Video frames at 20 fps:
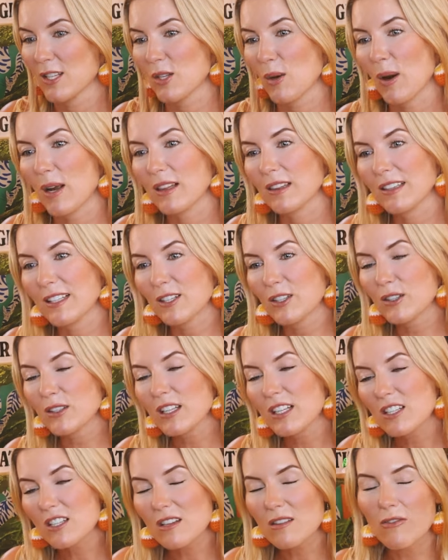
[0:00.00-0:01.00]
So I
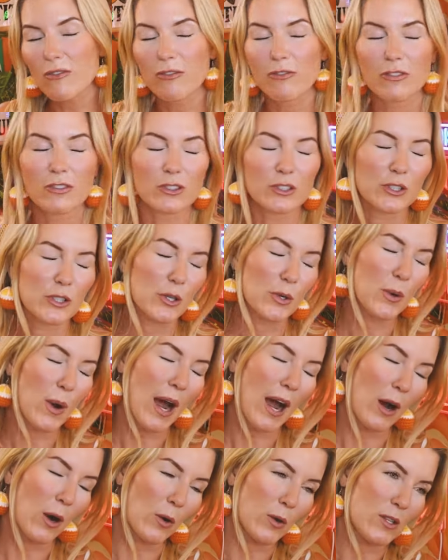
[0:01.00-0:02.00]
literally just flew
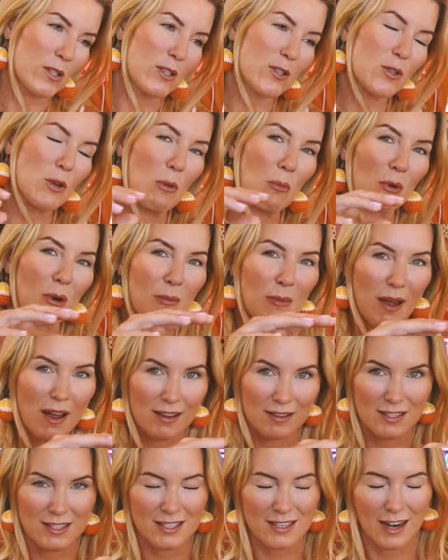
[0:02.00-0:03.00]
out
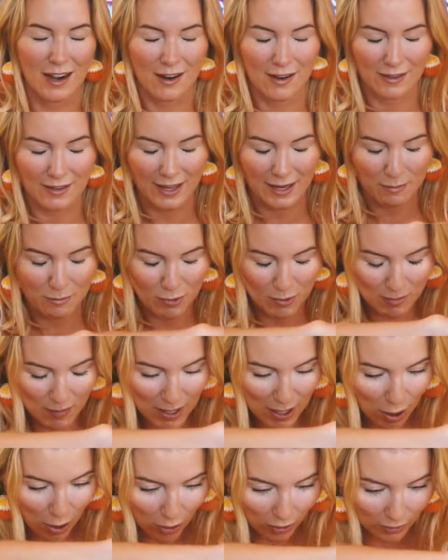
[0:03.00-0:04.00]
Superman style, like put
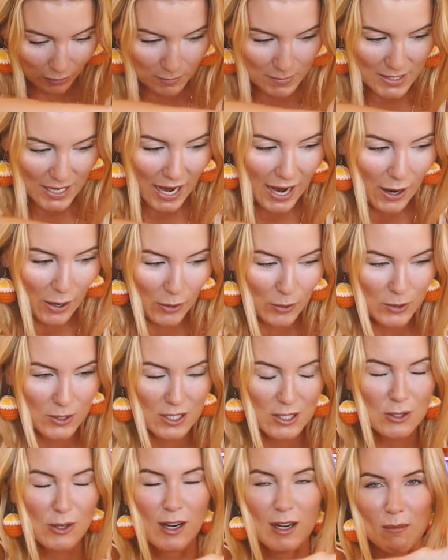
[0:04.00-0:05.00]
my arms out
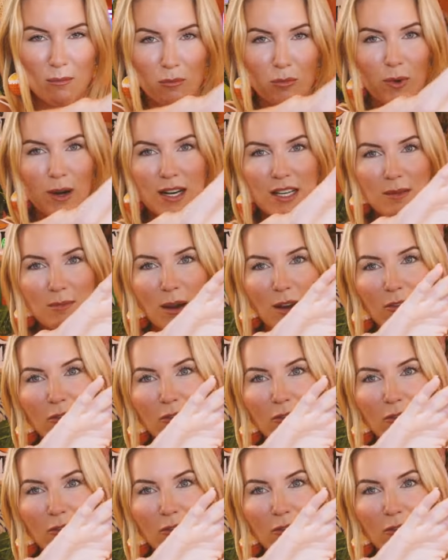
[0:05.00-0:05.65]
to try to brace my